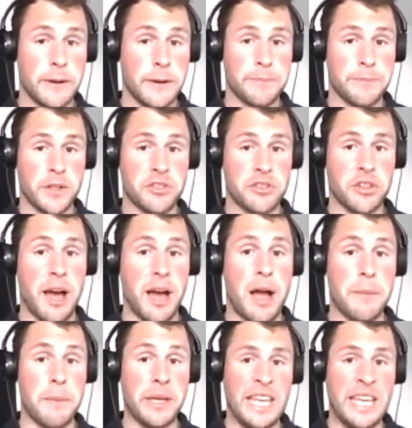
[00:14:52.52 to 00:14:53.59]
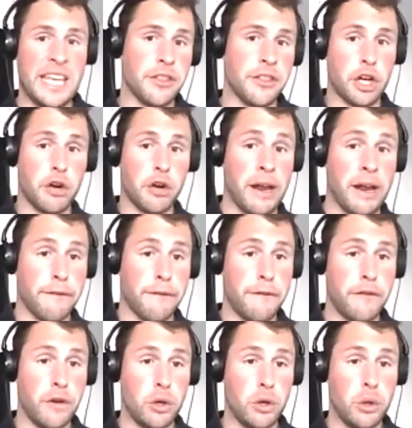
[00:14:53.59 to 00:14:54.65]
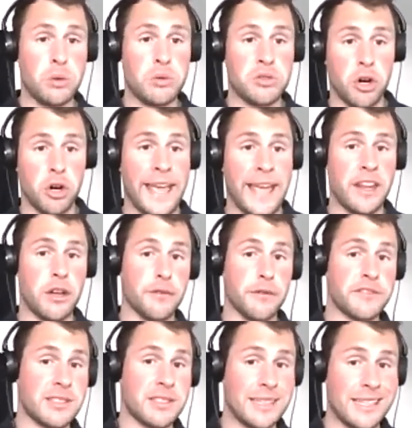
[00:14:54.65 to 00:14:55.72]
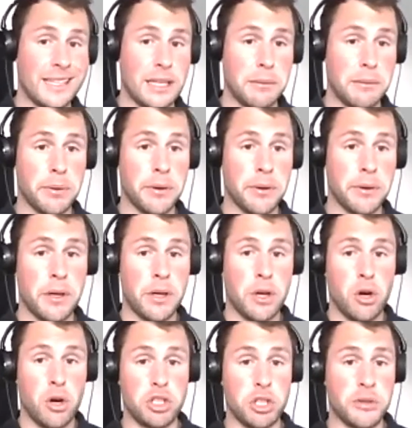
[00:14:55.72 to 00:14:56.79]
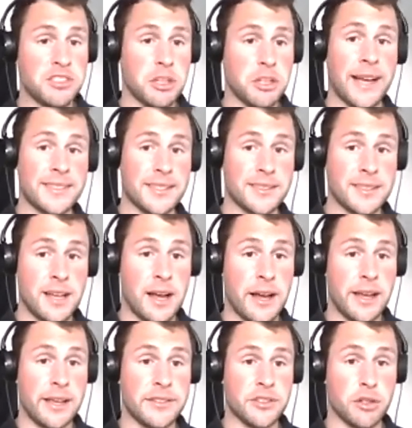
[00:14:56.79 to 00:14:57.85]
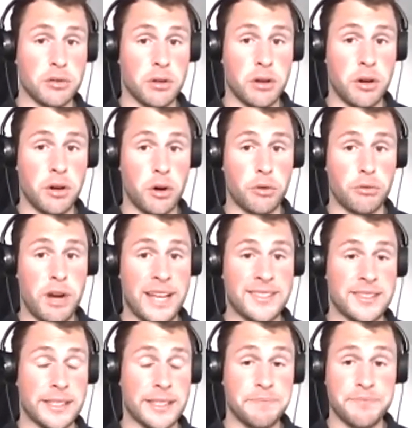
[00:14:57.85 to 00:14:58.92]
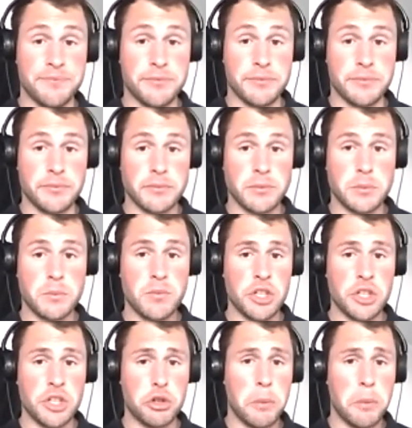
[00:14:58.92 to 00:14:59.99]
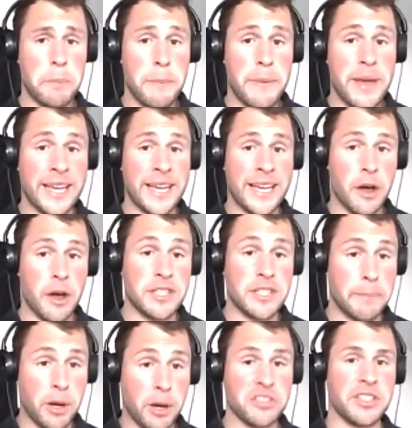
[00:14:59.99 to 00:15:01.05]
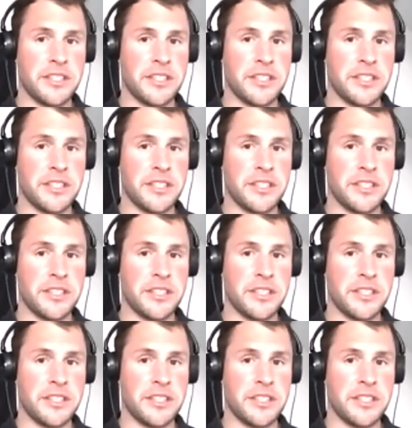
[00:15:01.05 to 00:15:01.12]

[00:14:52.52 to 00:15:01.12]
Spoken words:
So that might be eating the correct foods or getting enough sleep or doing some exercise or resting, you're making a deposit in